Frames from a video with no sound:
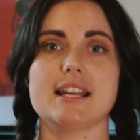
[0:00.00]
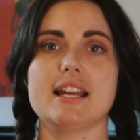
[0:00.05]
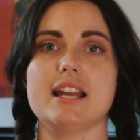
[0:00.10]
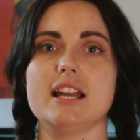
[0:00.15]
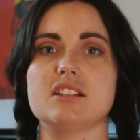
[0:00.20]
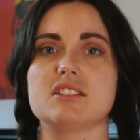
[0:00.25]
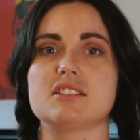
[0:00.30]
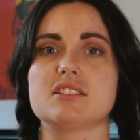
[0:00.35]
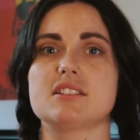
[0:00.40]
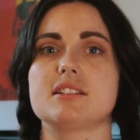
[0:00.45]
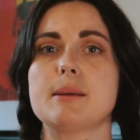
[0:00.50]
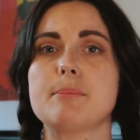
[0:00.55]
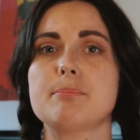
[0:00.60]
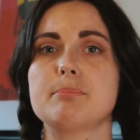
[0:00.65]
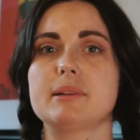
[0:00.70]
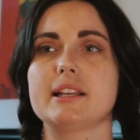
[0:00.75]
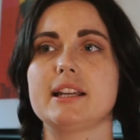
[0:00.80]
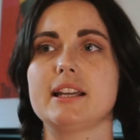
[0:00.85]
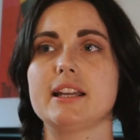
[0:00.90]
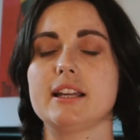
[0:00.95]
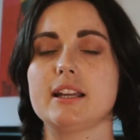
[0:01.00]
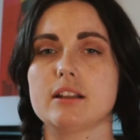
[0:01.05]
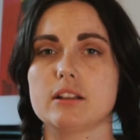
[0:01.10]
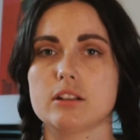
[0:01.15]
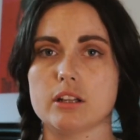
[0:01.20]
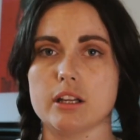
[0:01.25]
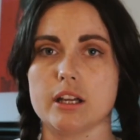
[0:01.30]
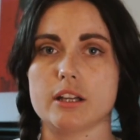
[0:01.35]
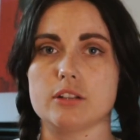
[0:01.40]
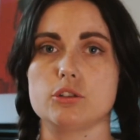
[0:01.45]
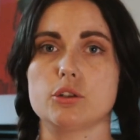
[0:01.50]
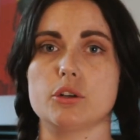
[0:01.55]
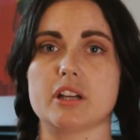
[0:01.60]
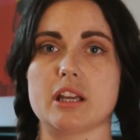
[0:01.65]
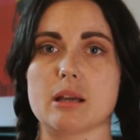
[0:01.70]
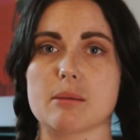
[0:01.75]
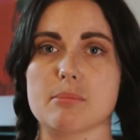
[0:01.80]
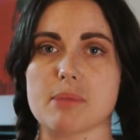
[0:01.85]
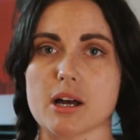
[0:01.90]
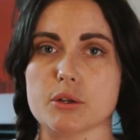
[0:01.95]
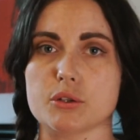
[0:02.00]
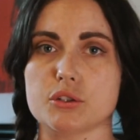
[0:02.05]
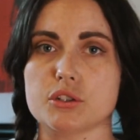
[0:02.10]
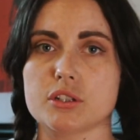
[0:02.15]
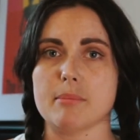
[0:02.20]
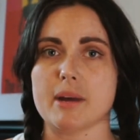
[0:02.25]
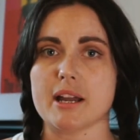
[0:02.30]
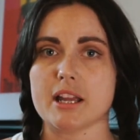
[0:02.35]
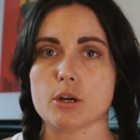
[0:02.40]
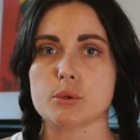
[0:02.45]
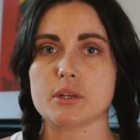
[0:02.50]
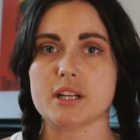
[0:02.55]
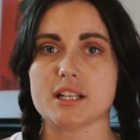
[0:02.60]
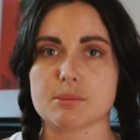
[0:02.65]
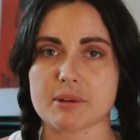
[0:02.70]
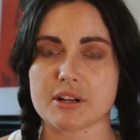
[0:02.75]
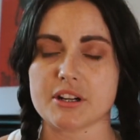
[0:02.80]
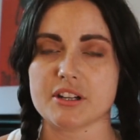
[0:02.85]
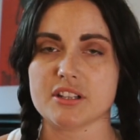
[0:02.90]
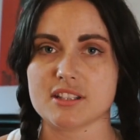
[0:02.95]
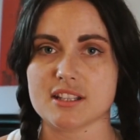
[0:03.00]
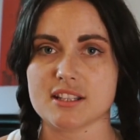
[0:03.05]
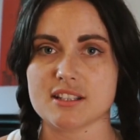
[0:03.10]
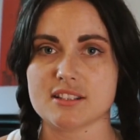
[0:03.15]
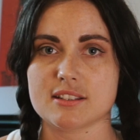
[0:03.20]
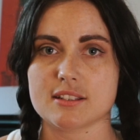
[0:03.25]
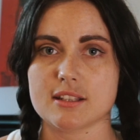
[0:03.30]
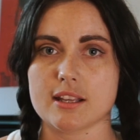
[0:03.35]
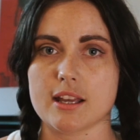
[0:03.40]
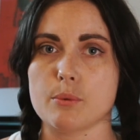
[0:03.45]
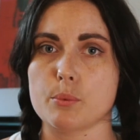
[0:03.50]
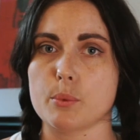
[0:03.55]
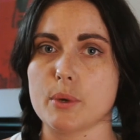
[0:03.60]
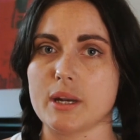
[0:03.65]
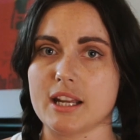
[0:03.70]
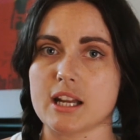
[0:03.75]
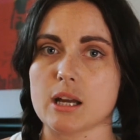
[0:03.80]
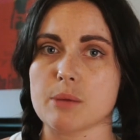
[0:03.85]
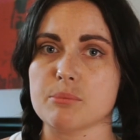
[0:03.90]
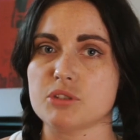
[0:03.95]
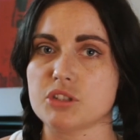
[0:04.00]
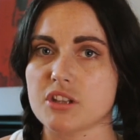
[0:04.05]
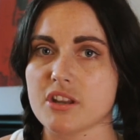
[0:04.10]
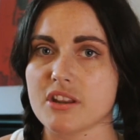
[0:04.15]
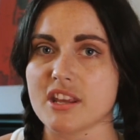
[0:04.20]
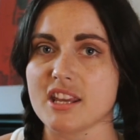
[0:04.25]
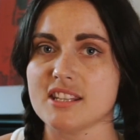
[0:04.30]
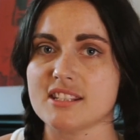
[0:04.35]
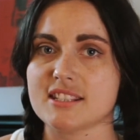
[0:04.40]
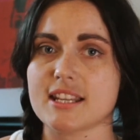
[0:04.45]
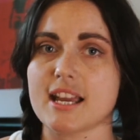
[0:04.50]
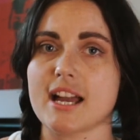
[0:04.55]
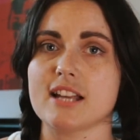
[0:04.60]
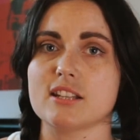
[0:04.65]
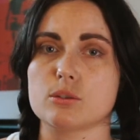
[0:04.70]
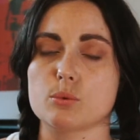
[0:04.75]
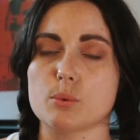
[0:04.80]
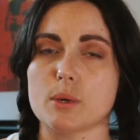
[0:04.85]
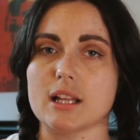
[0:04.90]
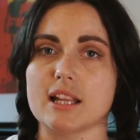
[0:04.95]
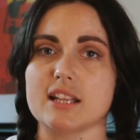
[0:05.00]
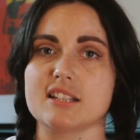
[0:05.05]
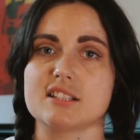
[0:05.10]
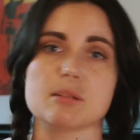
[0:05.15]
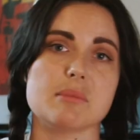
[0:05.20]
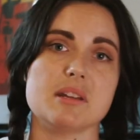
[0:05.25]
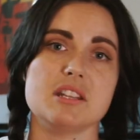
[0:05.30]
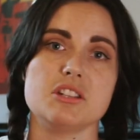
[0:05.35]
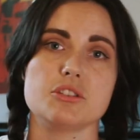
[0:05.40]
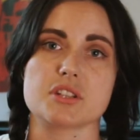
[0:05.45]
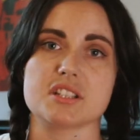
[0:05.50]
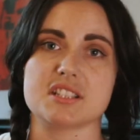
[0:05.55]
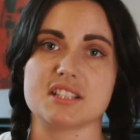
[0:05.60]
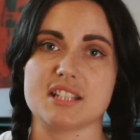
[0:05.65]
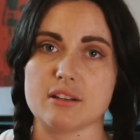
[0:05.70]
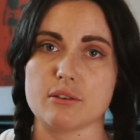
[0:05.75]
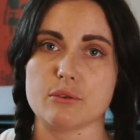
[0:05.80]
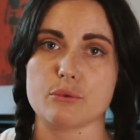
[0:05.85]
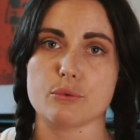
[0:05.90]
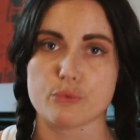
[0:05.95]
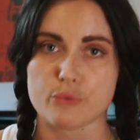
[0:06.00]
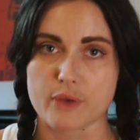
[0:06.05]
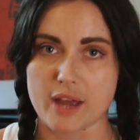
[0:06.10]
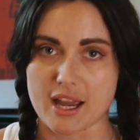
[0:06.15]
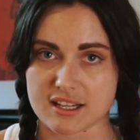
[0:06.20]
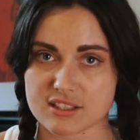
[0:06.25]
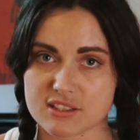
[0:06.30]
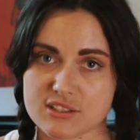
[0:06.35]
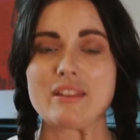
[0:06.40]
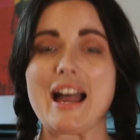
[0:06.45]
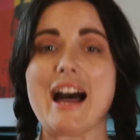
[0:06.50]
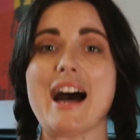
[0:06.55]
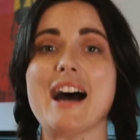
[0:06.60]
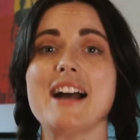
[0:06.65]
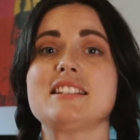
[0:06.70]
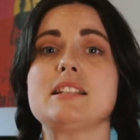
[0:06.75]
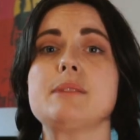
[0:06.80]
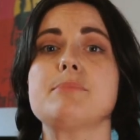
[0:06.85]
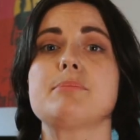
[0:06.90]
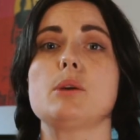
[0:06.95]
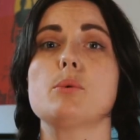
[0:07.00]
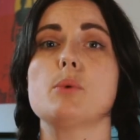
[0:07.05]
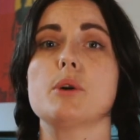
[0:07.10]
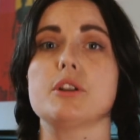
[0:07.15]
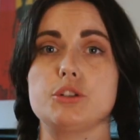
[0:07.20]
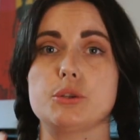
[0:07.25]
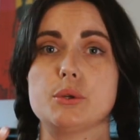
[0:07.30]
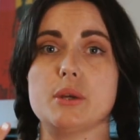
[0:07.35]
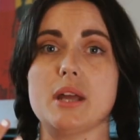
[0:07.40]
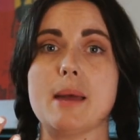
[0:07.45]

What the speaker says: It's simply talking about my own experiences when it comes to this, as well as some interesting facts. I simply want to